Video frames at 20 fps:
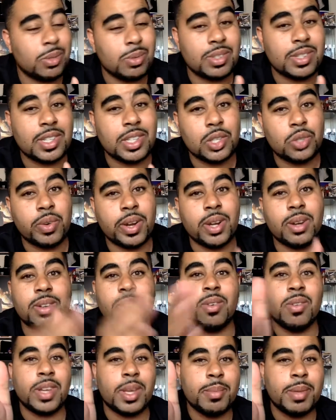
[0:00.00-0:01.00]
was in the trailer.
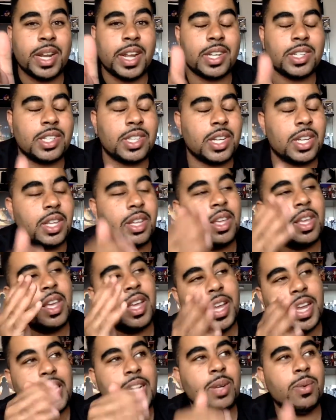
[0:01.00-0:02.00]
Don't give me that shit.
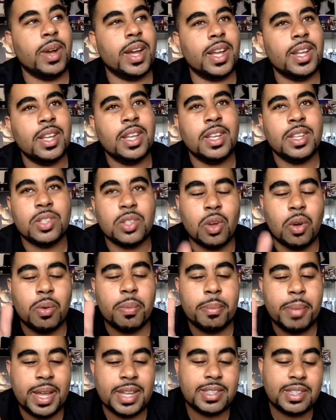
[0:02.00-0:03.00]
Anyway, so
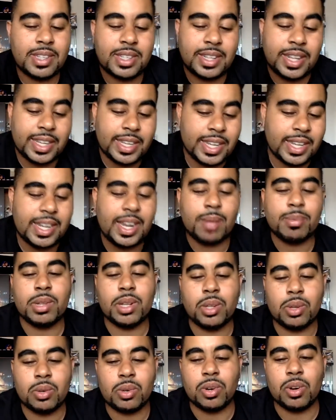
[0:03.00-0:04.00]
basically they kidnap the
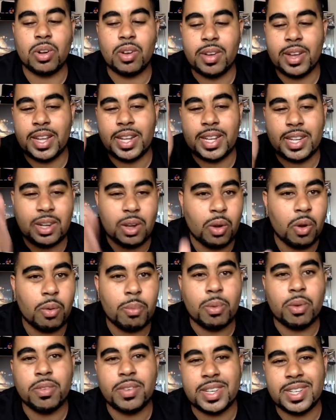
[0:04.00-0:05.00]
little girl, and then the whole
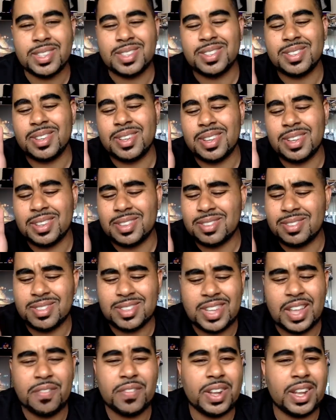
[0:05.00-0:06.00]
movie is
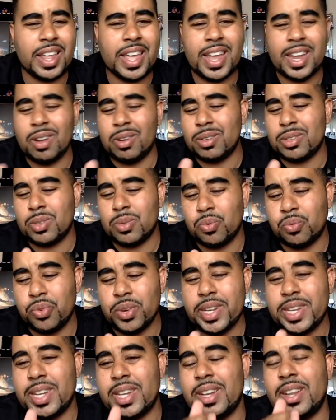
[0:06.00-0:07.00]
Stephen Lang on some
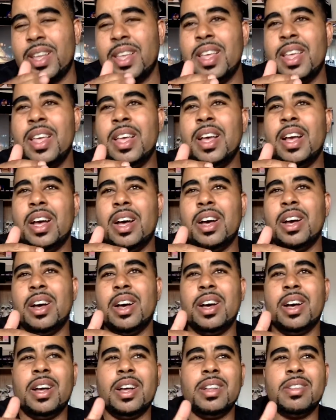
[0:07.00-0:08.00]
freaking
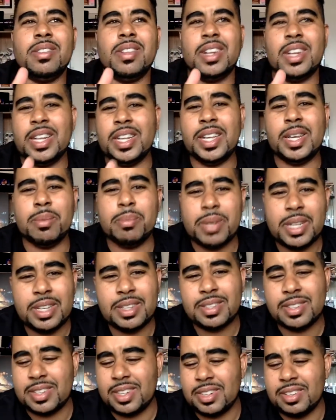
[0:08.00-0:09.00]
Liam
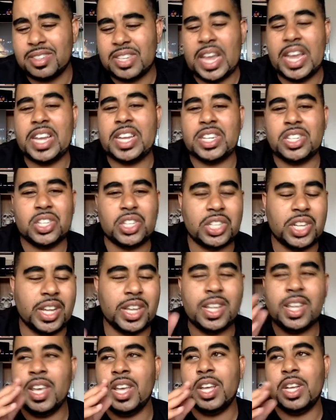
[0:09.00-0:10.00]
Neeson taking
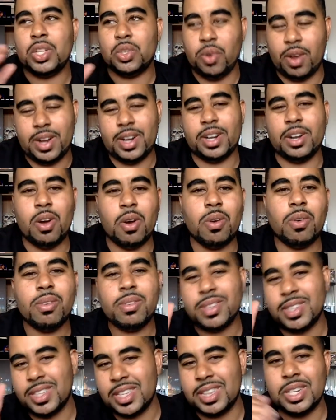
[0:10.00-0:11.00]
shit, trying to go
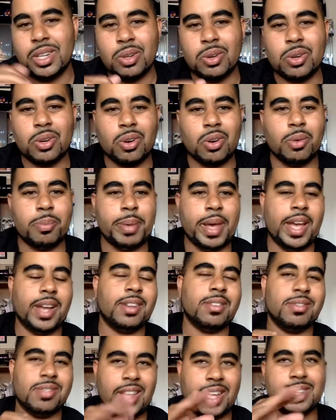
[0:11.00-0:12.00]
get the little girl back.
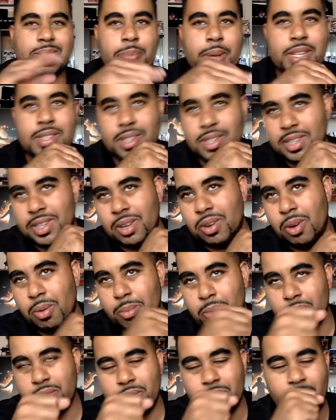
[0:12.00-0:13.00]
That's basically the whole
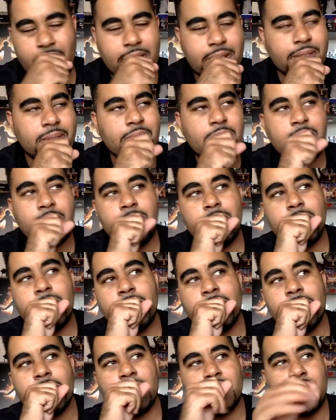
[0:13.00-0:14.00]
movie, right?
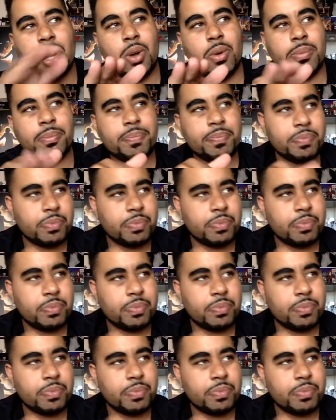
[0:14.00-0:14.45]
So,